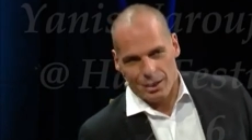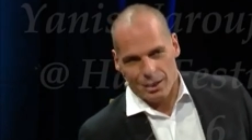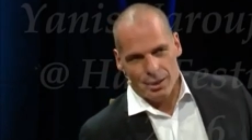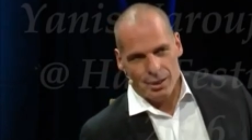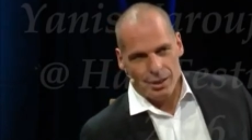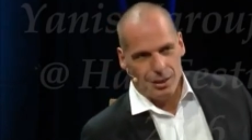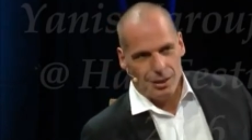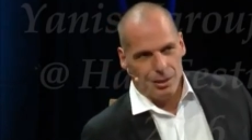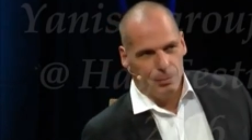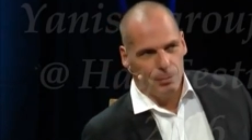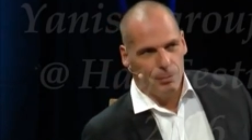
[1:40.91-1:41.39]

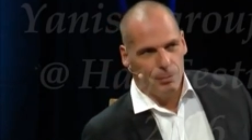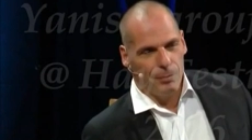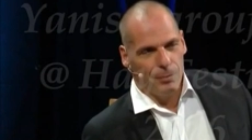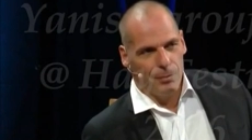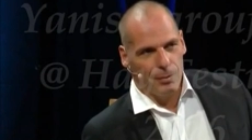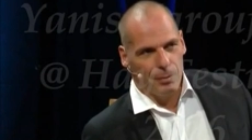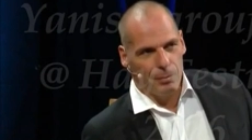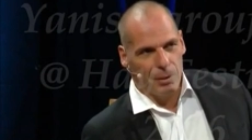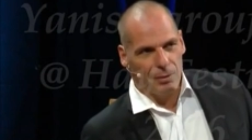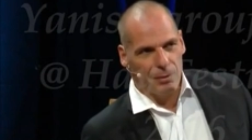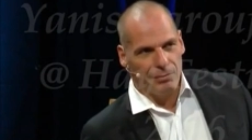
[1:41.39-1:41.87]
Uh,
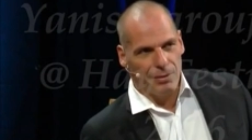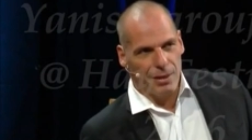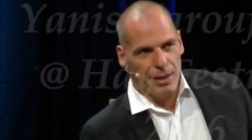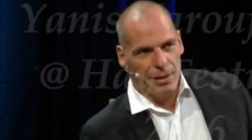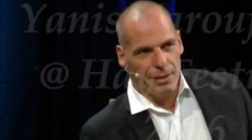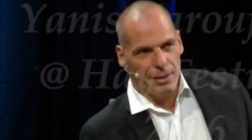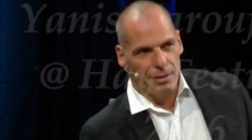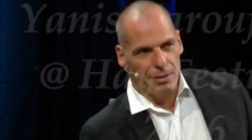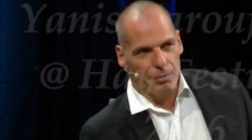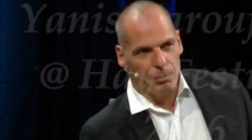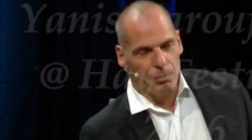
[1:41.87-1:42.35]
my
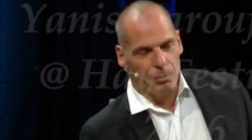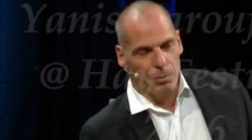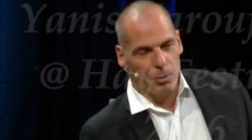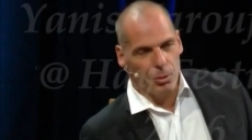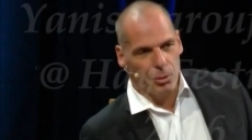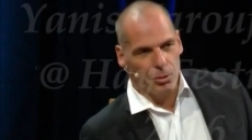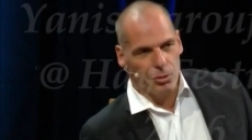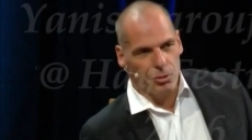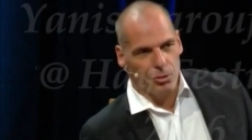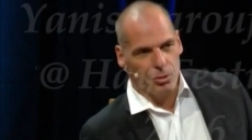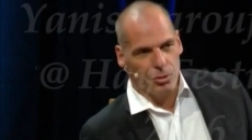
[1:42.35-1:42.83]
father
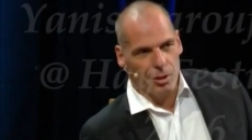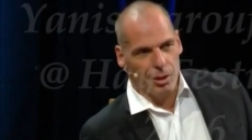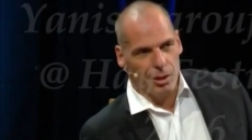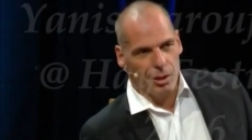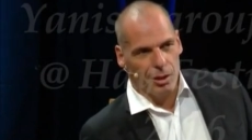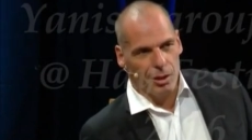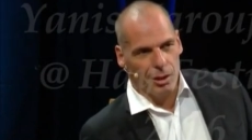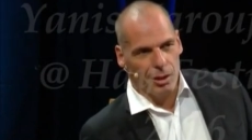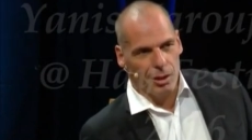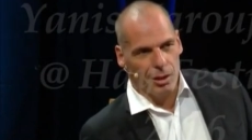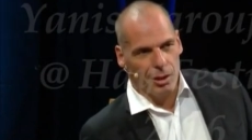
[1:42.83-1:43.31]
was
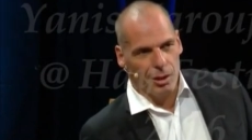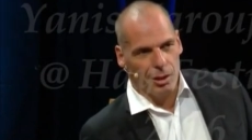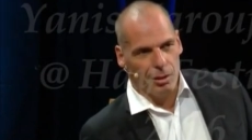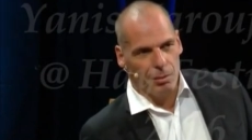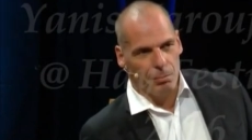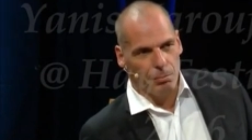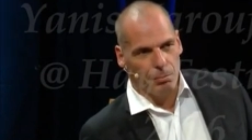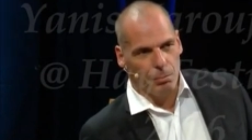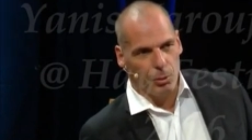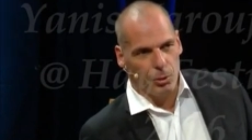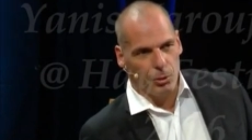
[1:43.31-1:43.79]
uh,
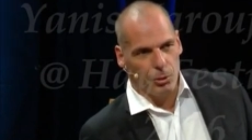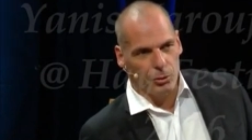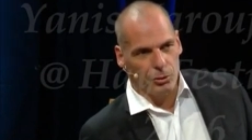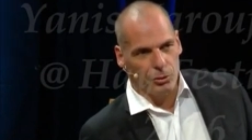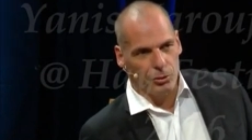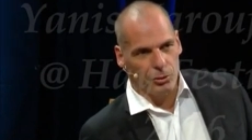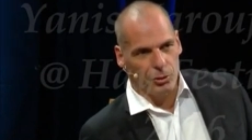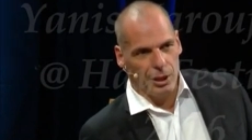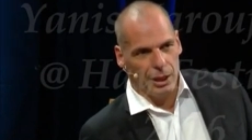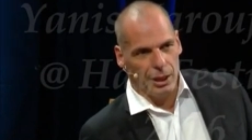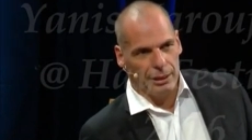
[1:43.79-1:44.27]

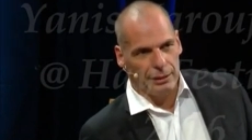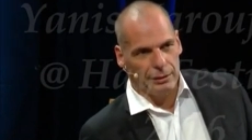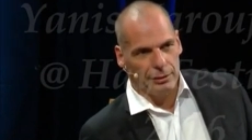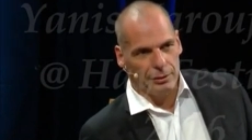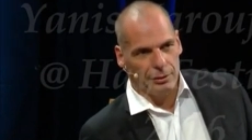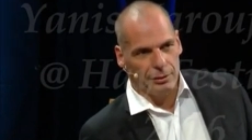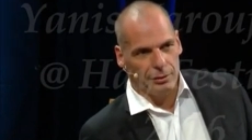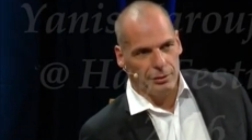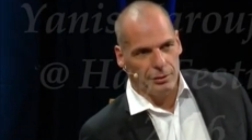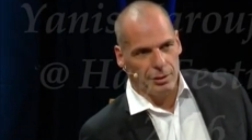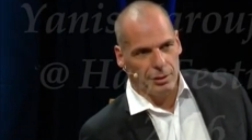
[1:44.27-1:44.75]
born
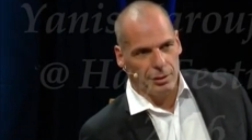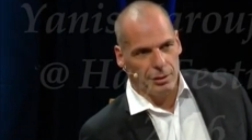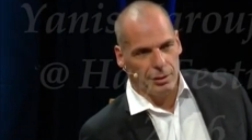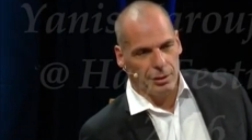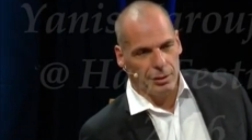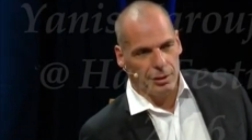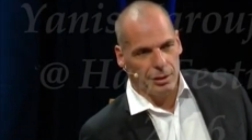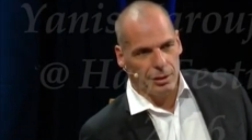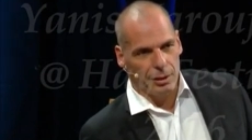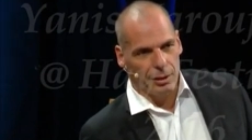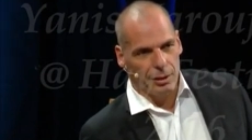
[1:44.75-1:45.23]
and
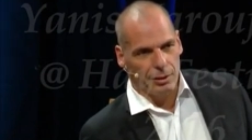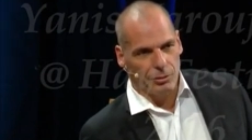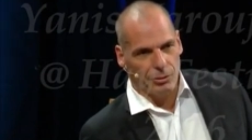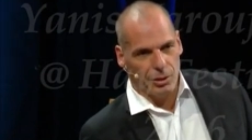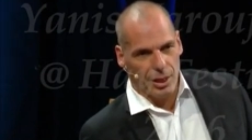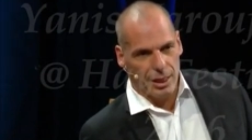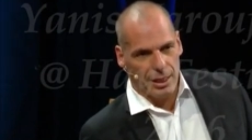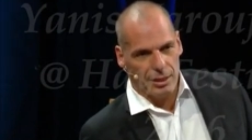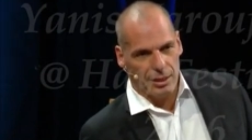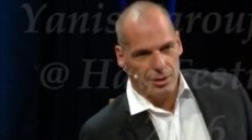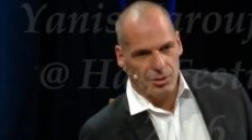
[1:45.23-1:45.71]
uh,
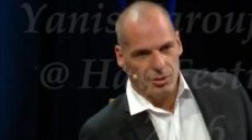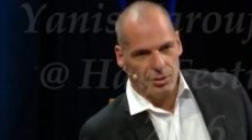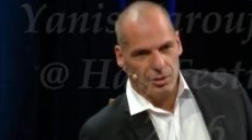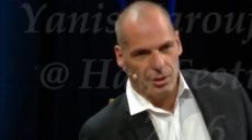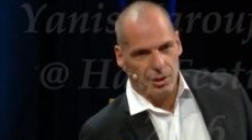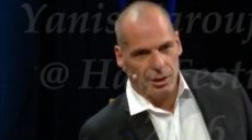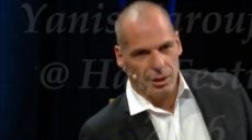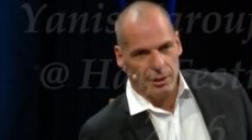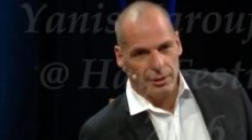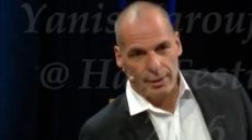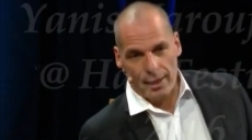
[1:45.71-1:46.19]
raised
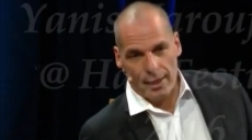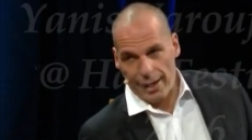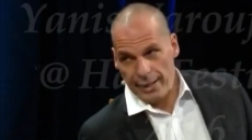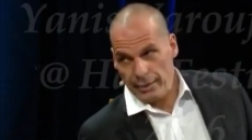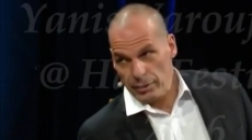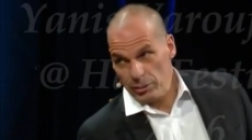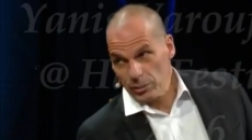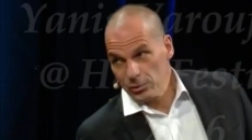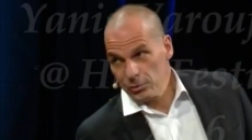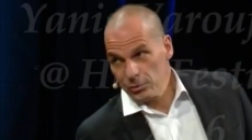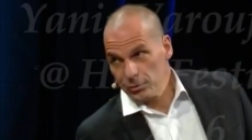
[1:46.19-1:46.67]
in
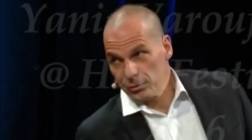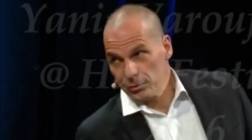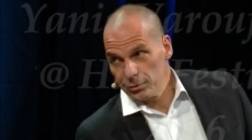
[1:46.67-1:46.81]
Cairo